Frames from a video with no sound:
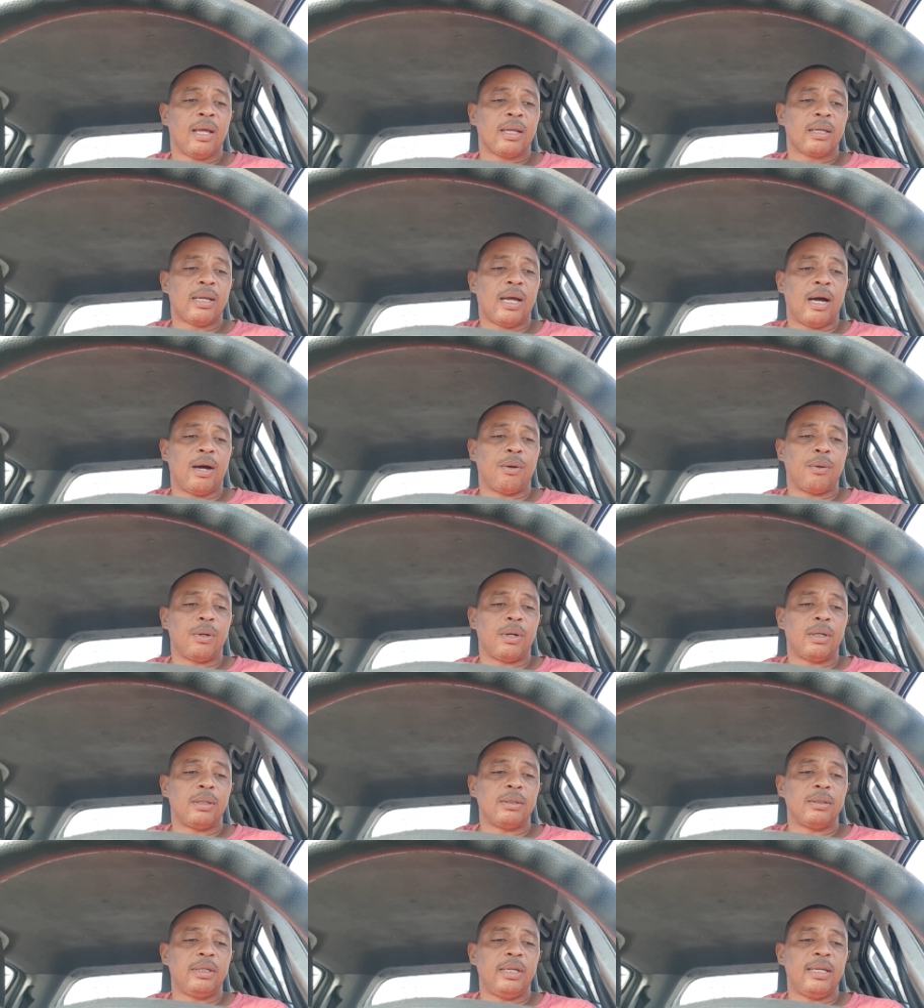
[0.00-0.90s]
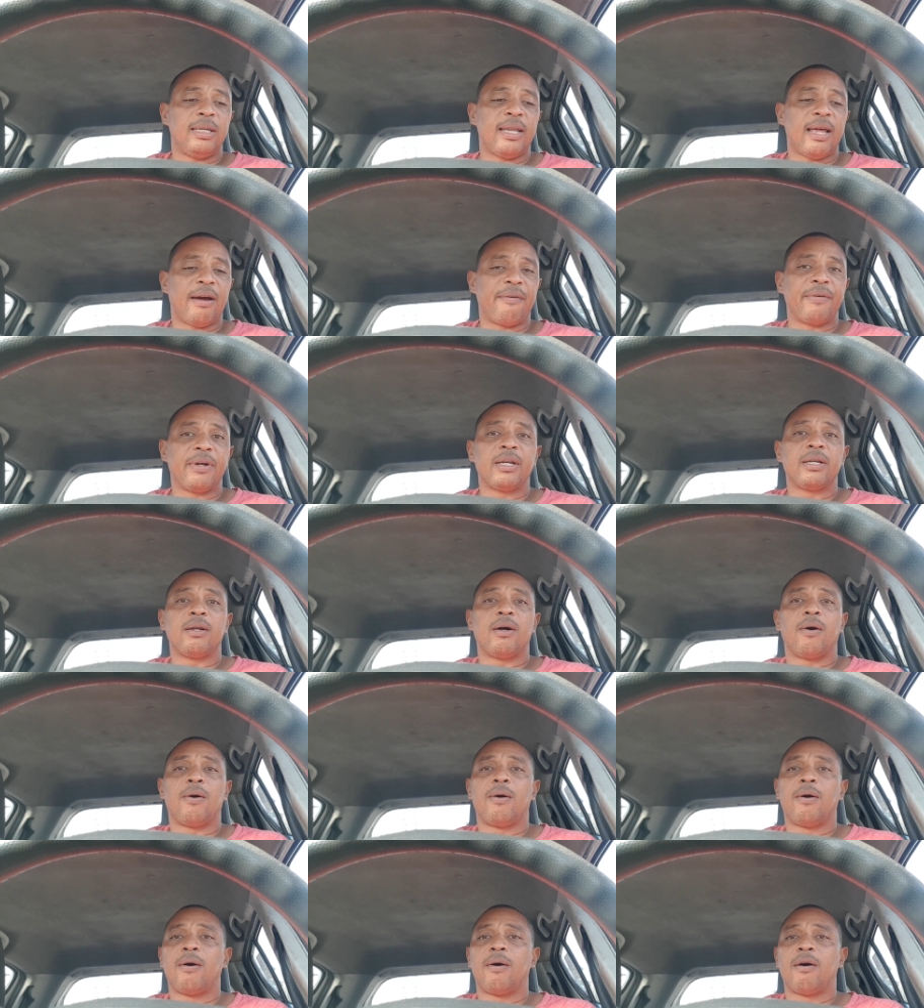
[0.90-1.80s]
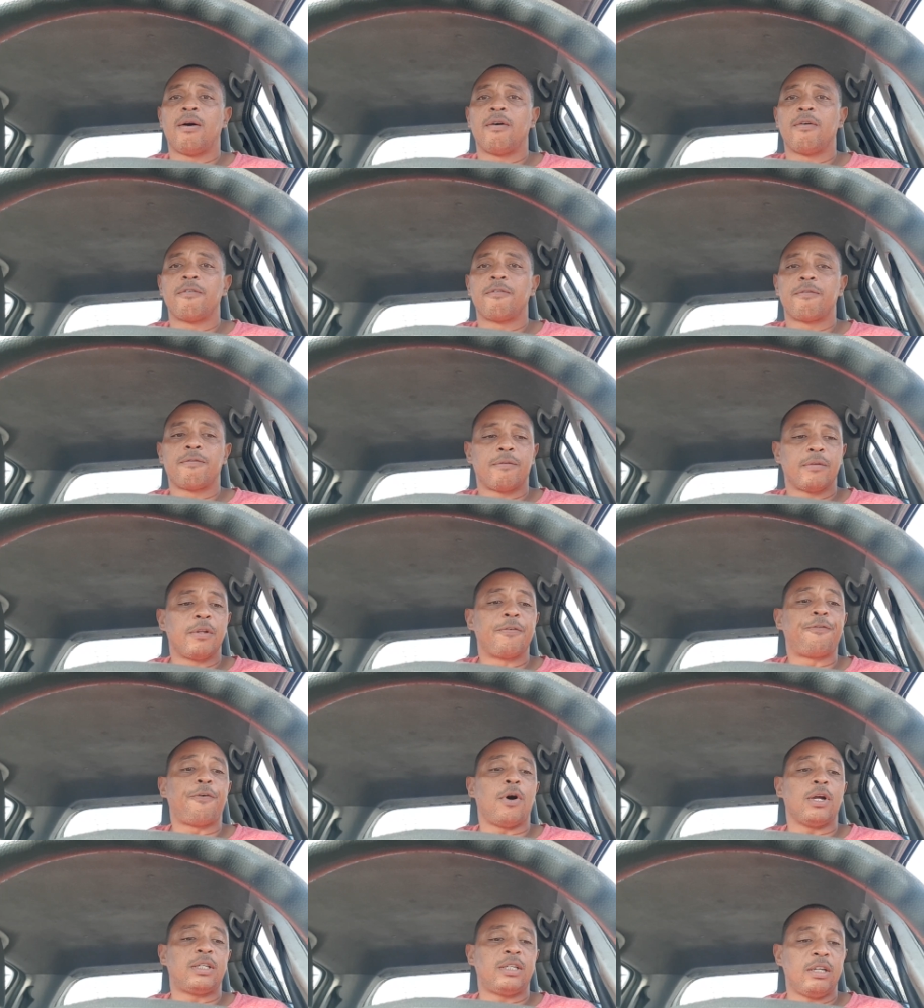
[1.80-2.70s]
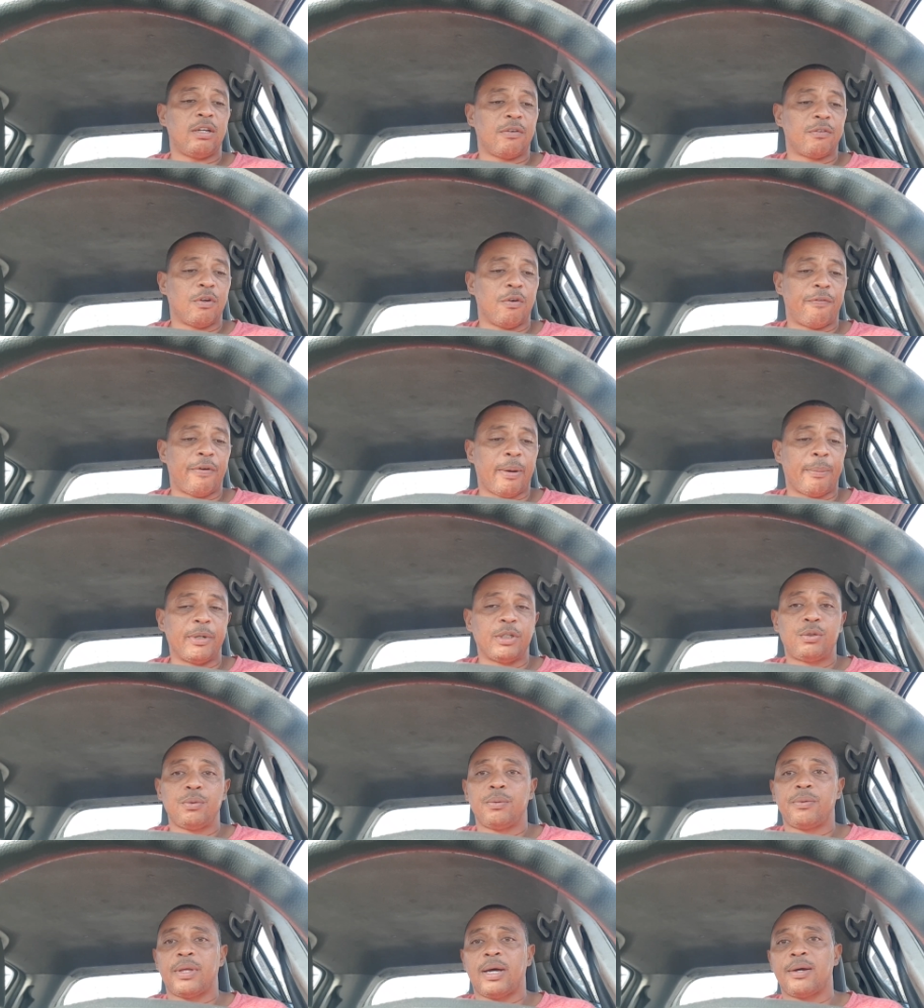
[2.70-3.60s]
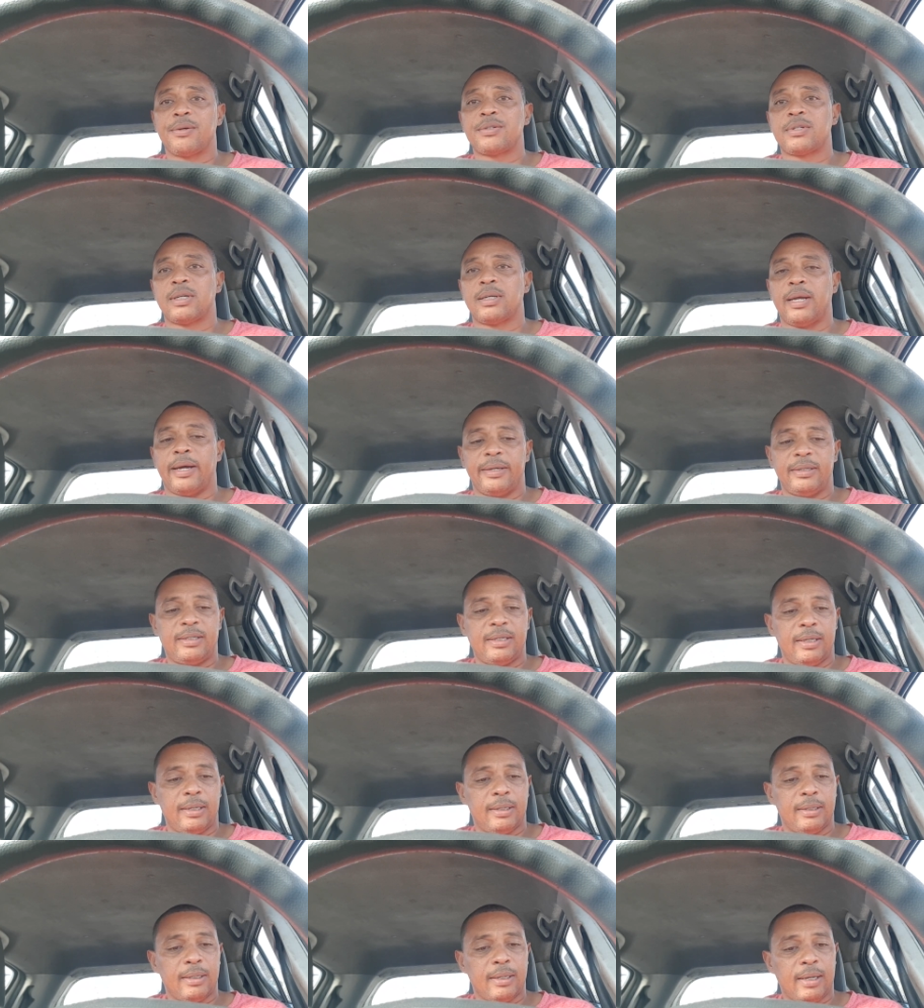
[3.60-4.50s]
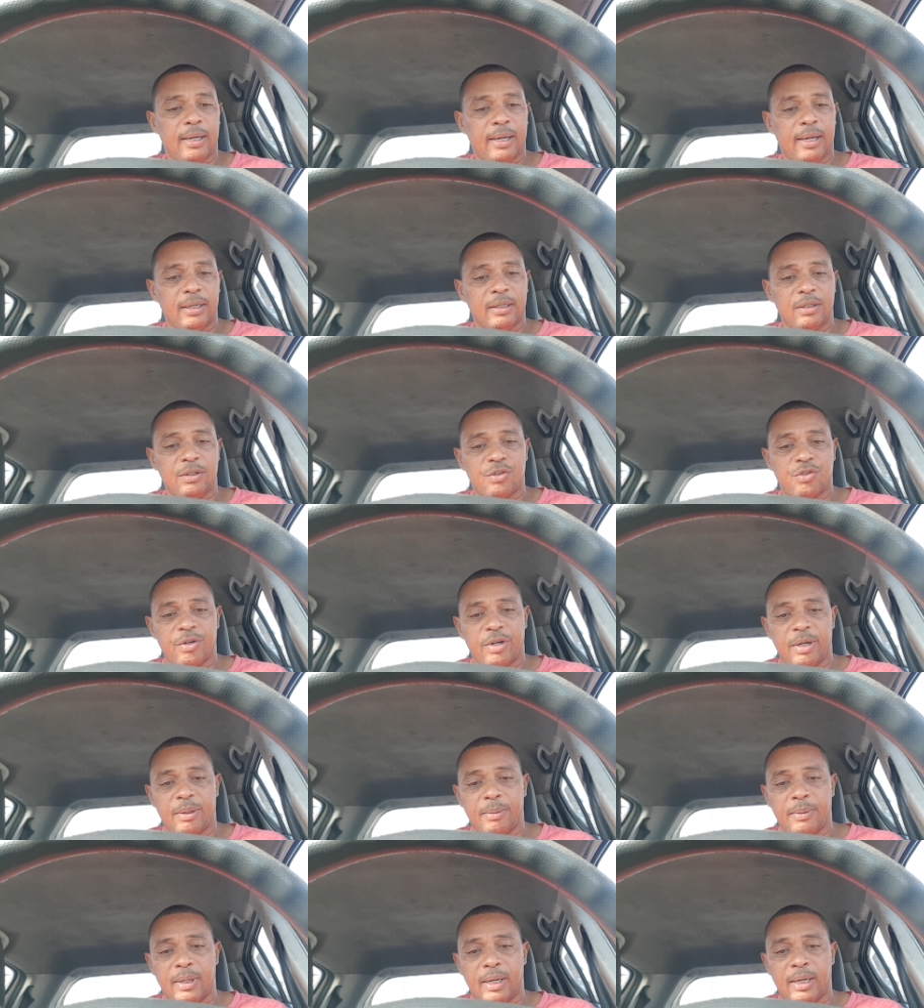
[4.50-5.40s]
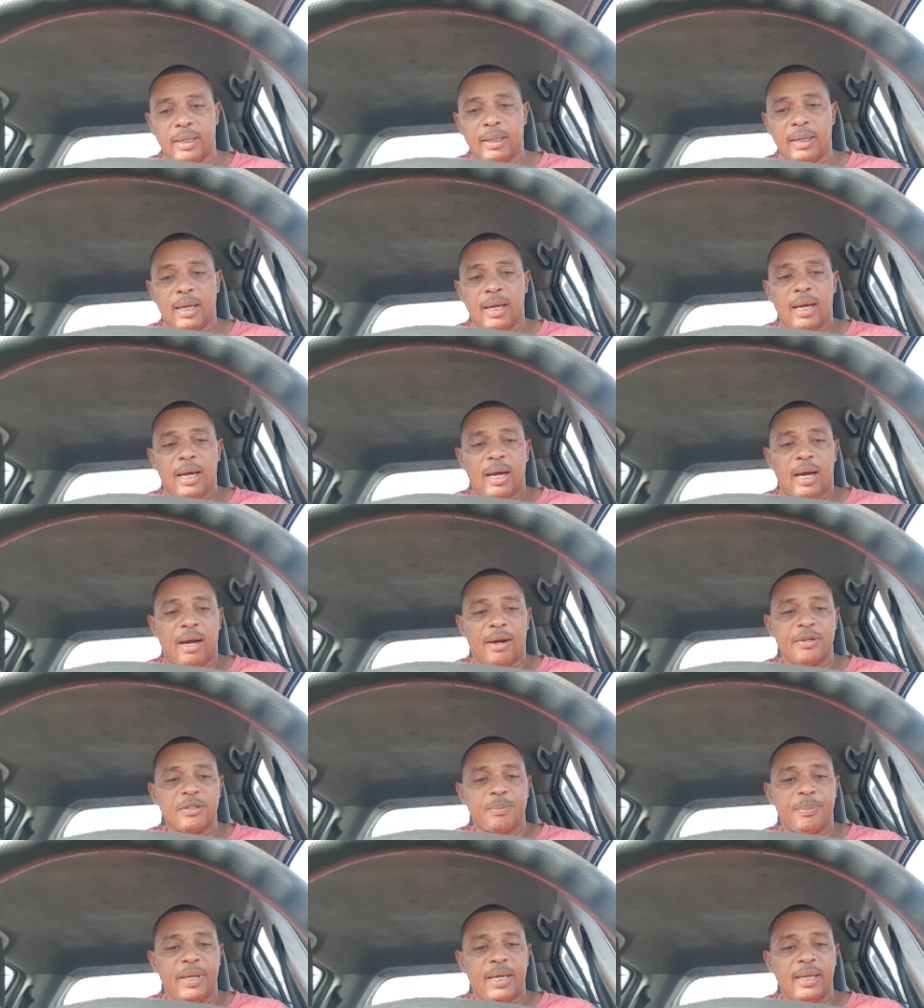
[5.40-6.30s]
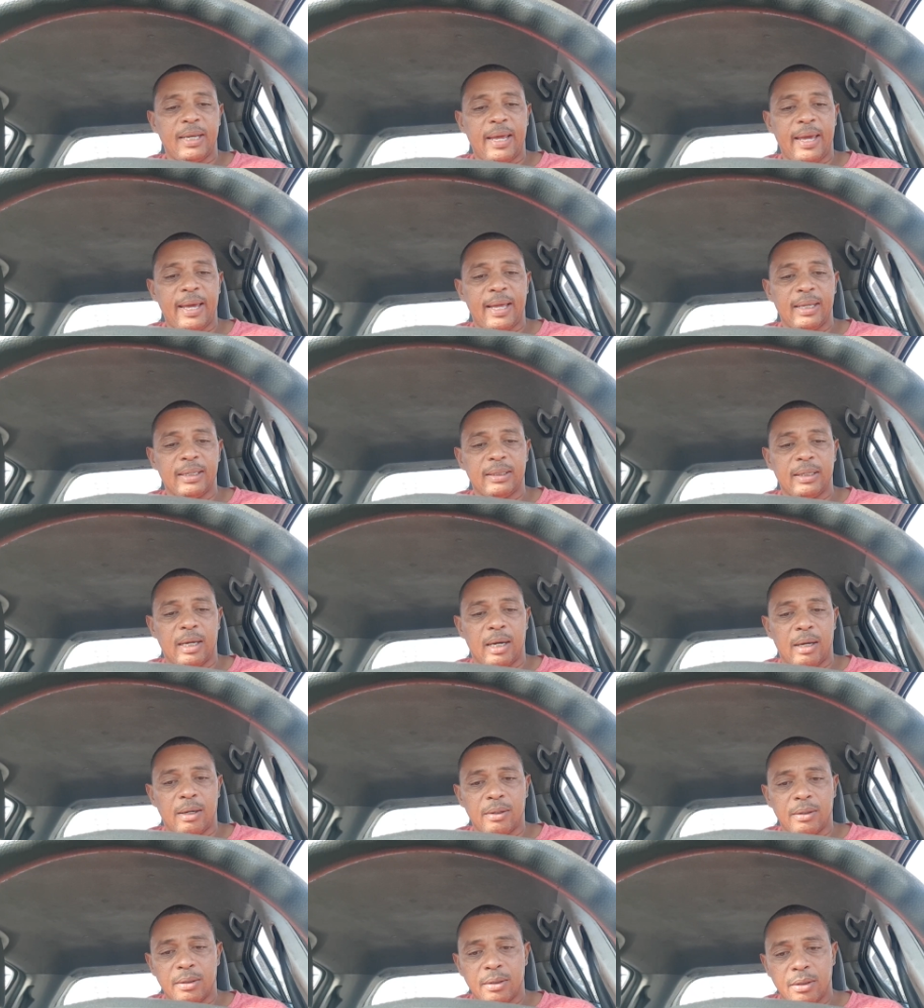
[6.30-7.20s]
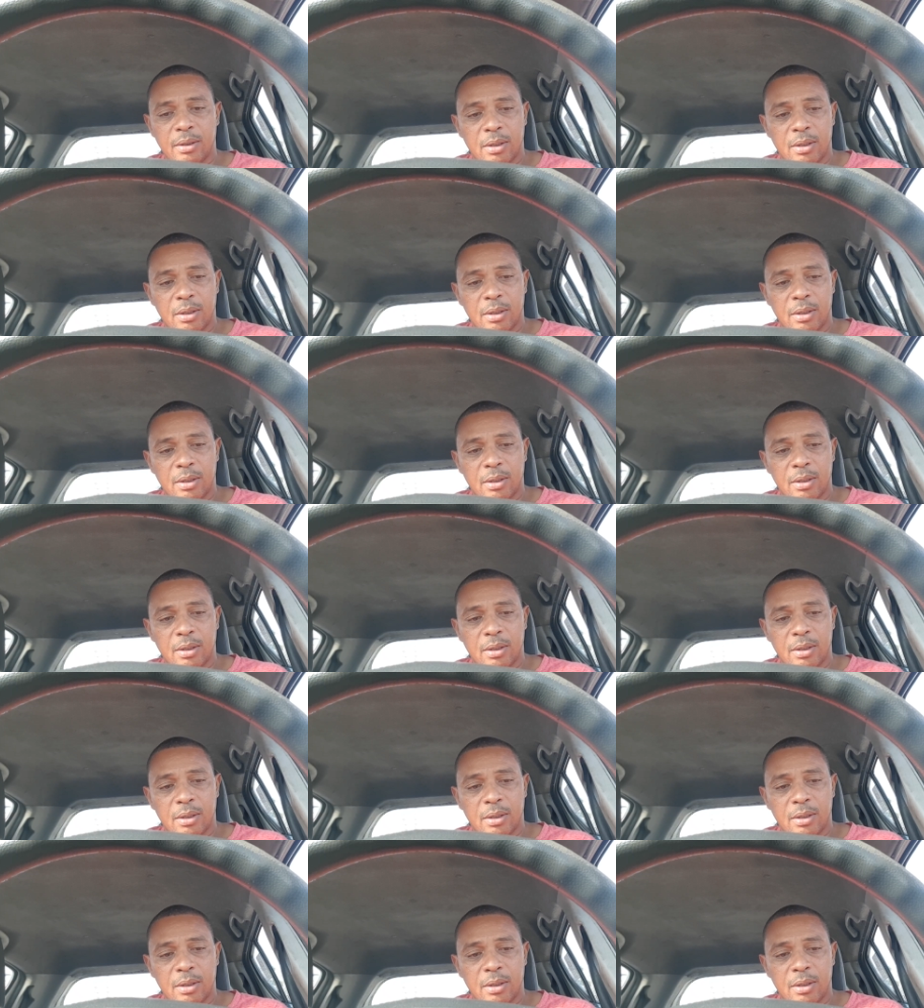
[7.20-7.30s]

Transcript: Now, the 14th of November 2019, I had a dream that I was being held down,